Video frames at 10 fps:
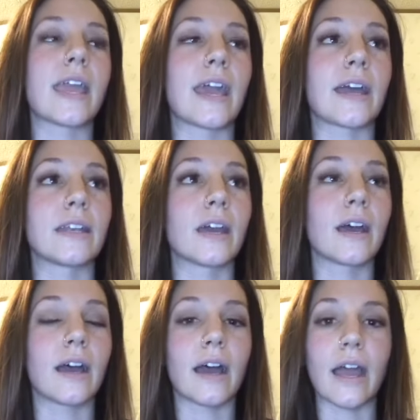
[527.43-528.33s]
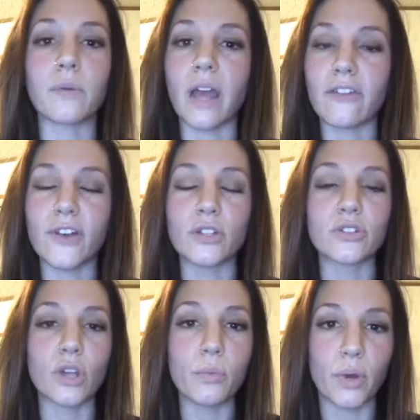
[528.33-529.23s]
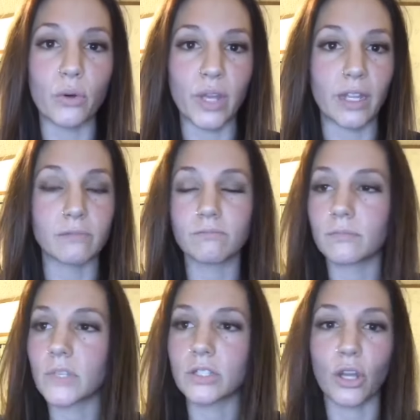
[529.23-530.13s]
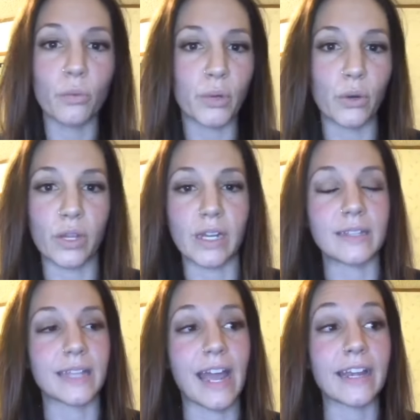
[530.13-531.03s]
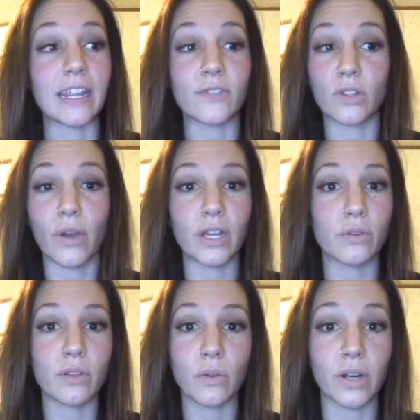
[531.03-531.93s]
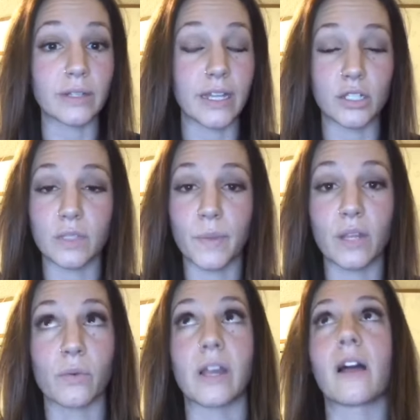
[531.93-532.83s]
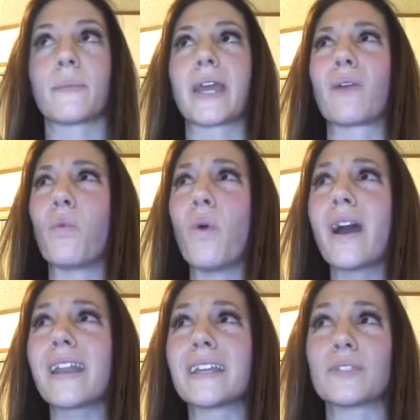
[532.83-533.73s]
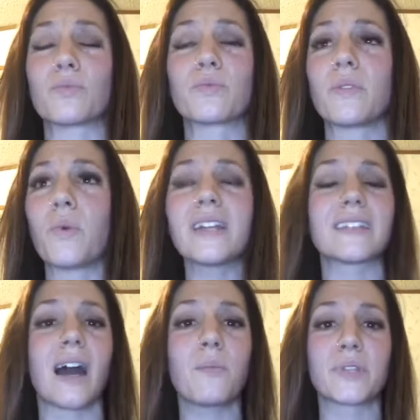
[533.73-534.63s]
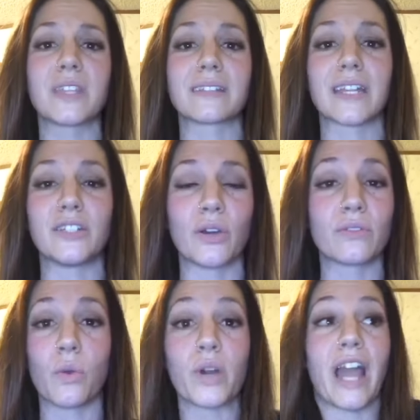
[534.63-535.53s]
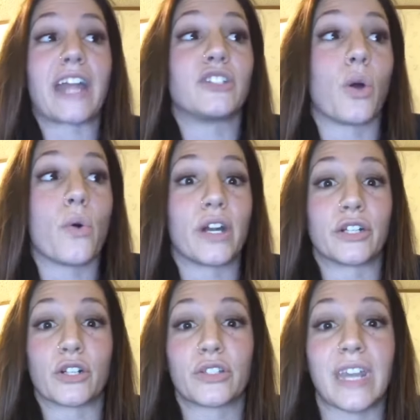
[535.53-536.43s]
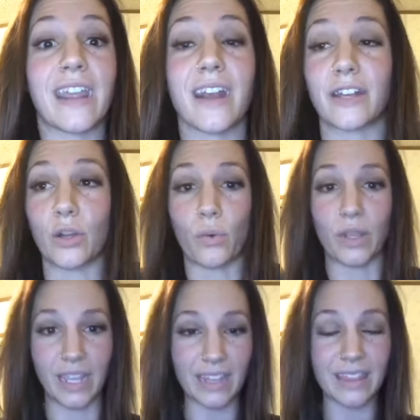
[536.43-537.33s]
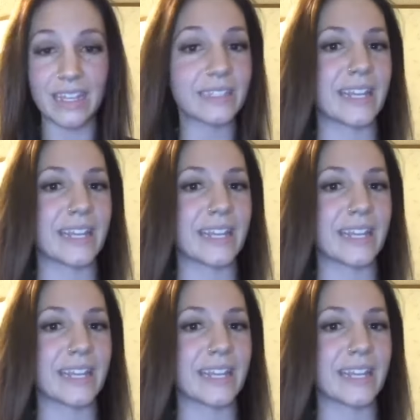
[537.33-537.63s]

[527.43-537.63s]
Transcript: And I, I felt so broken, so broken inside even though I knew the Lord, like just being real. I'm like, "What is what's up with this? I do, Lord, I don't understand. I don't get this.